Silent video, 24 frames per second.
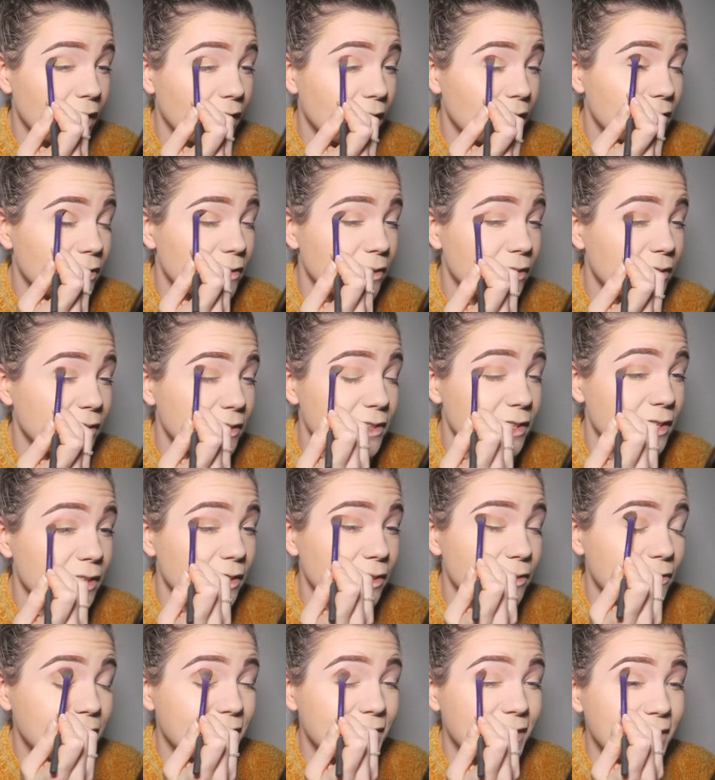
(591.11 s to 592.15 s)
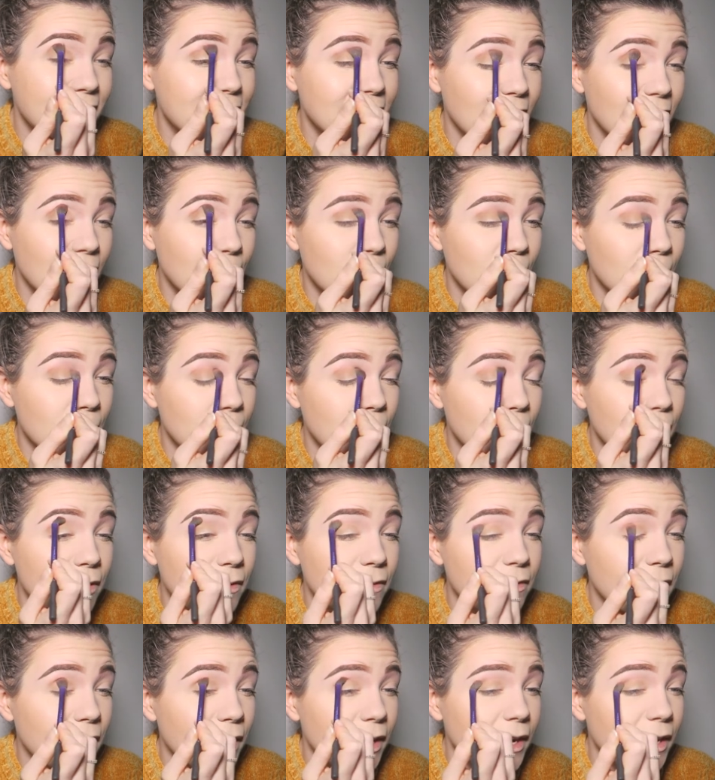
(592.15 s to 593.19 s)
As long as it looks the same on
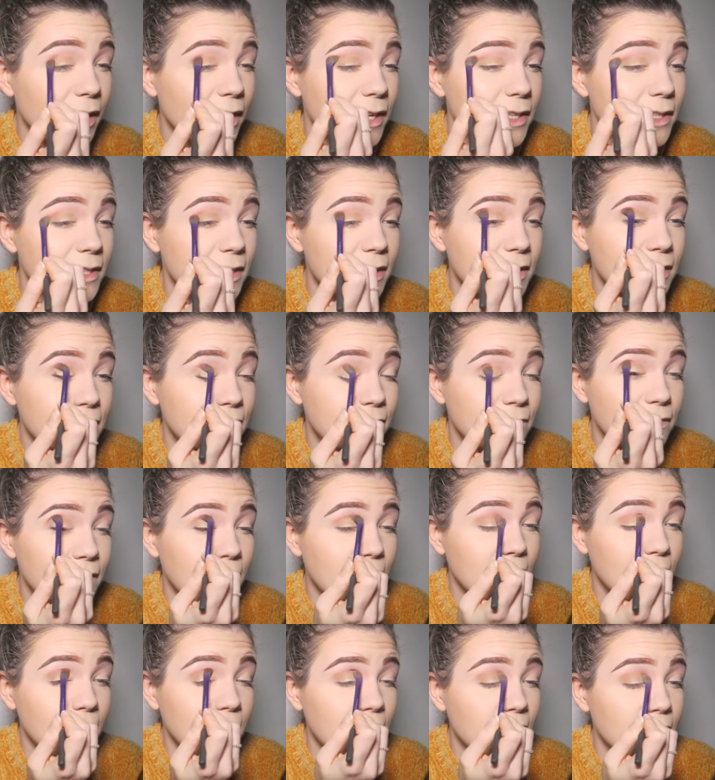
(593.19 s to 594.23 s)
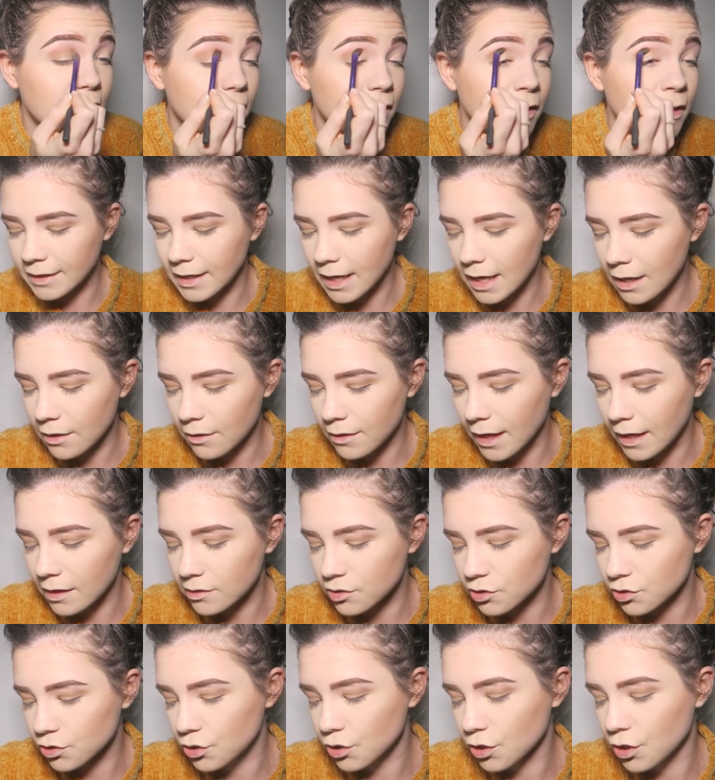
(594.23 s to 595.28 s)
both eyes, it's fine. Now
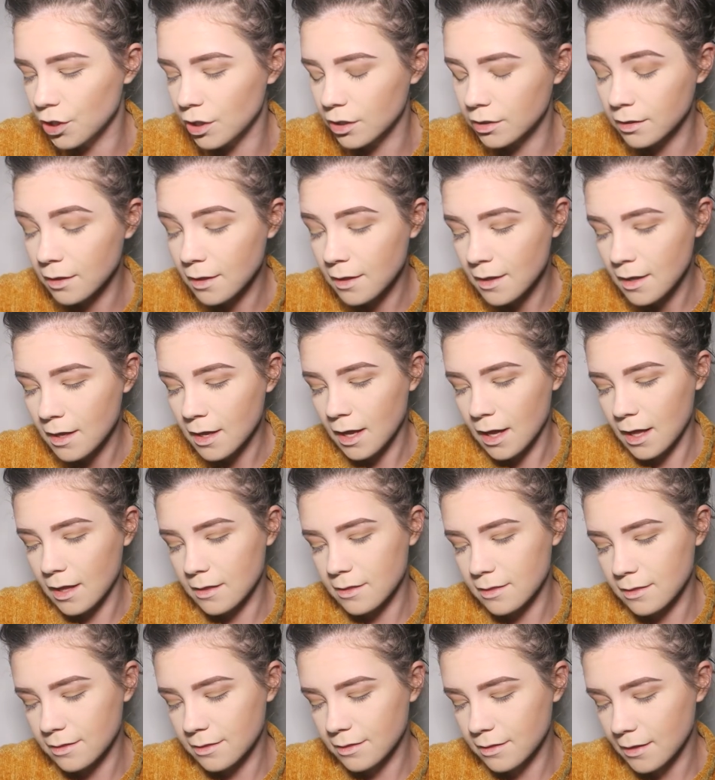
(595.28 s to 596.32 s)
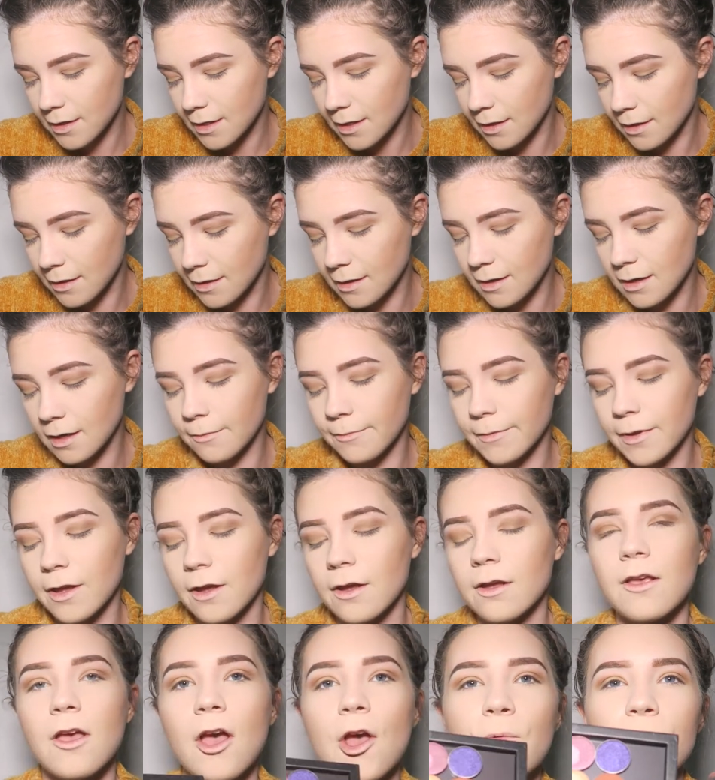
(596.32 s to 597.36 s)
that's done, I think I'm
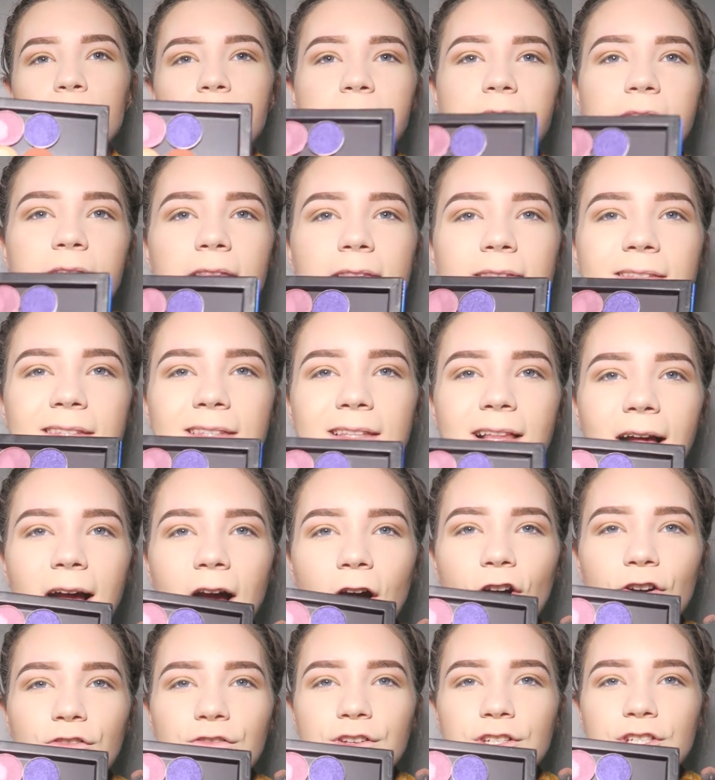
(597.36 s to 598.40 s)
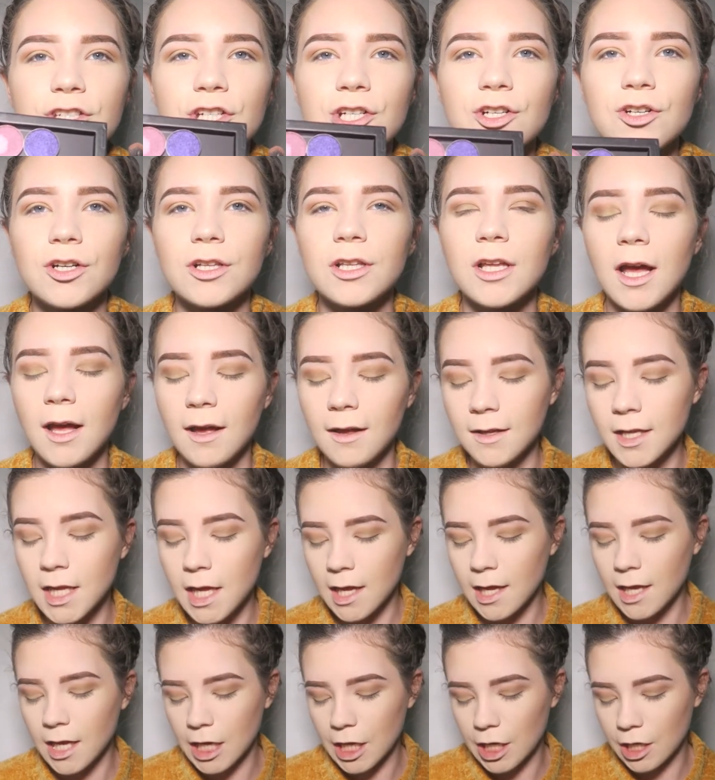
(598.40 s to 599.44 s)
going to go with this like orangey colour
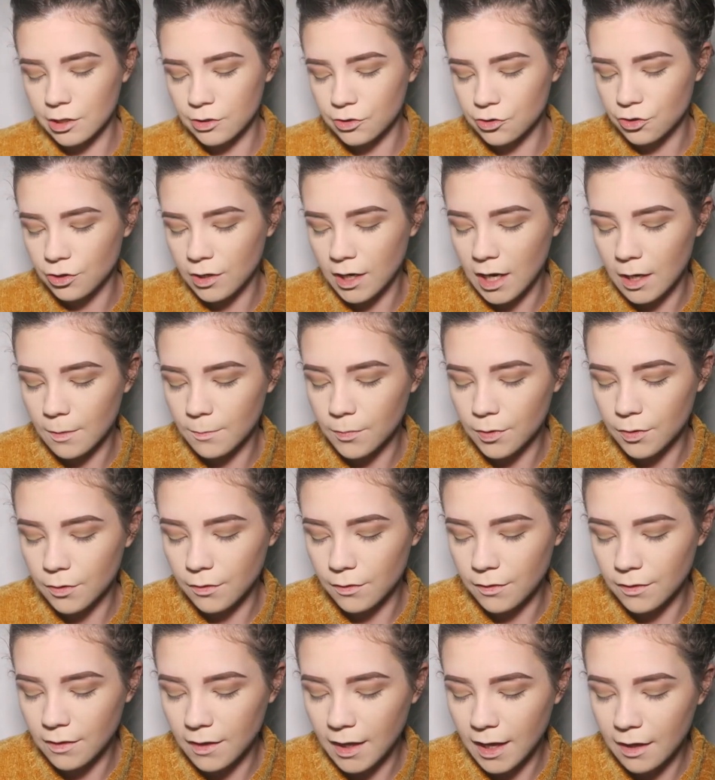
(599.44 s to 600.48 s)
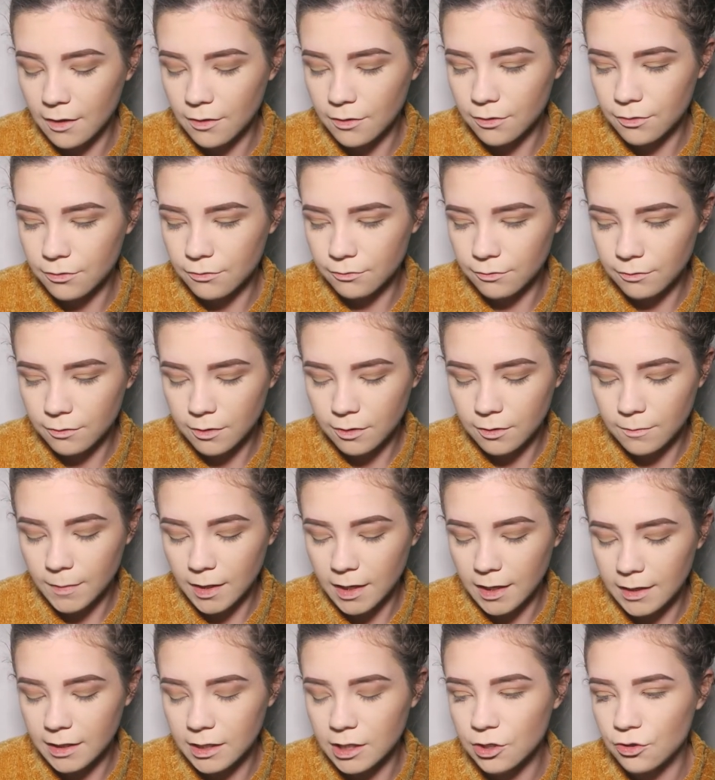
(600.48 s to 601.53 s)
and try and put that through
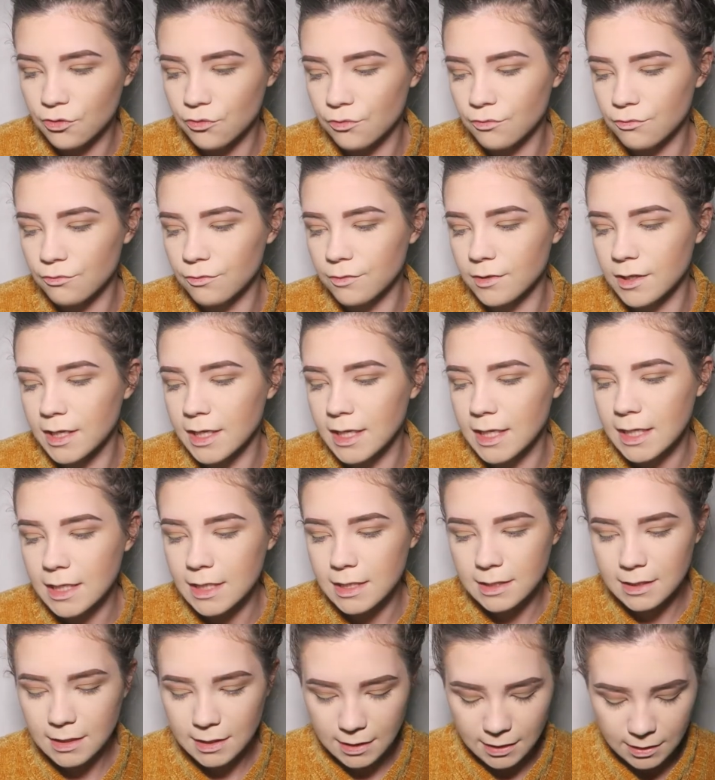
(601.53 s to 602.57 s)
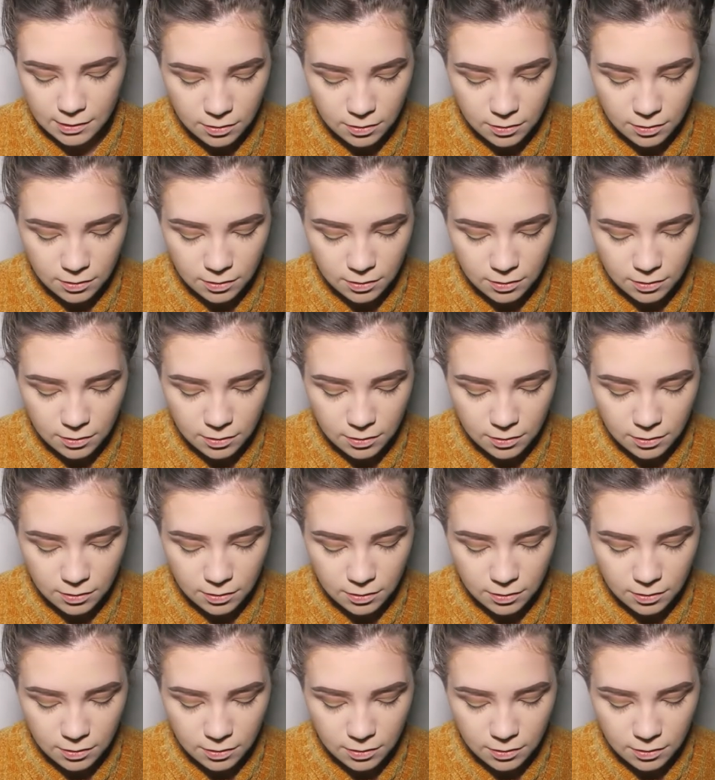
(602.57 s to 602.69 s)
my crease a